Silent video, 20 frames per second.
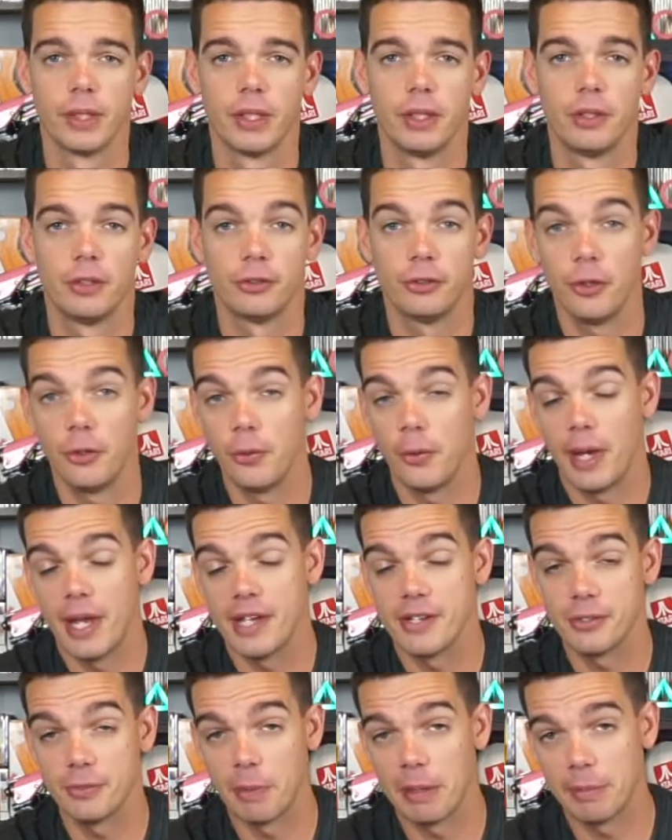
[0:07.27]
So
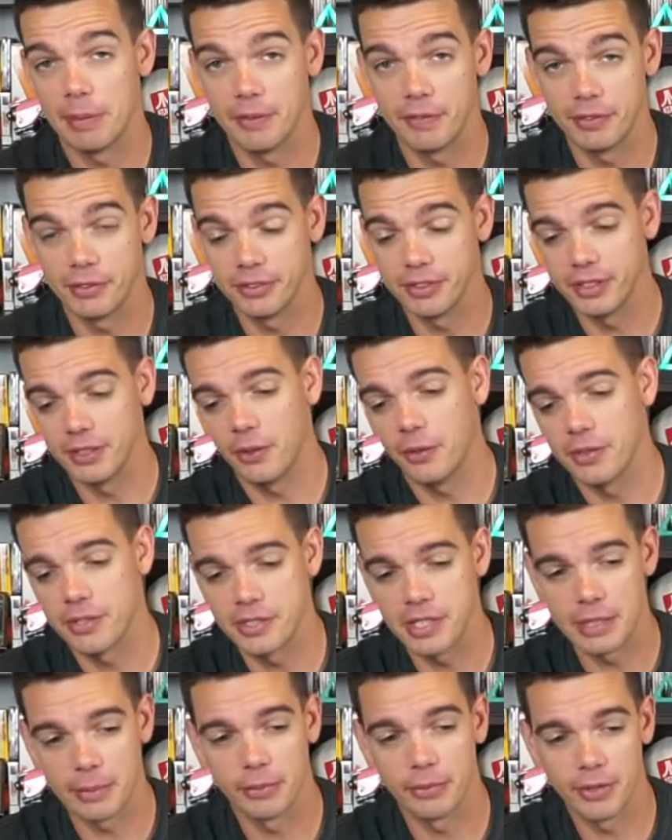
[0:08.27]
as you might be able to see on the
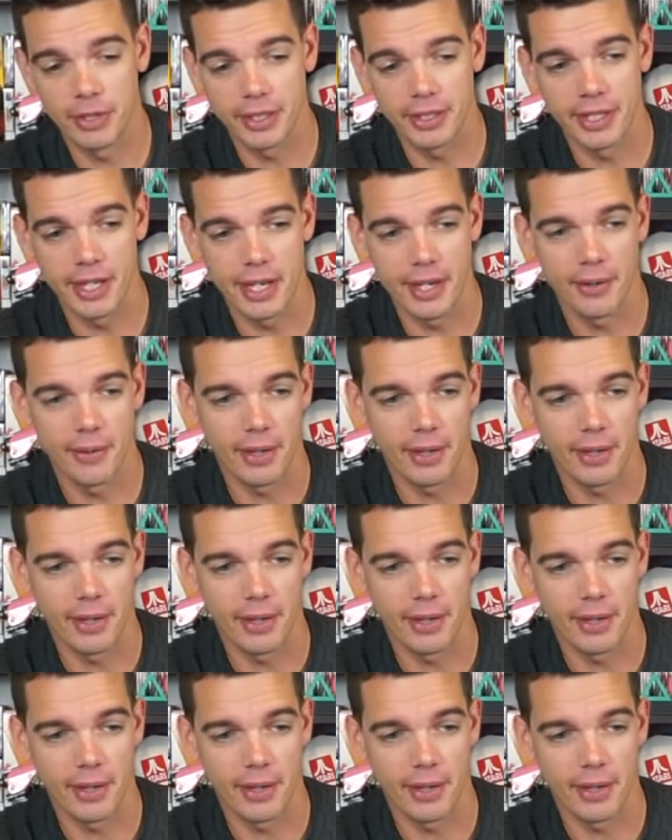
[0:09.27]
table right now,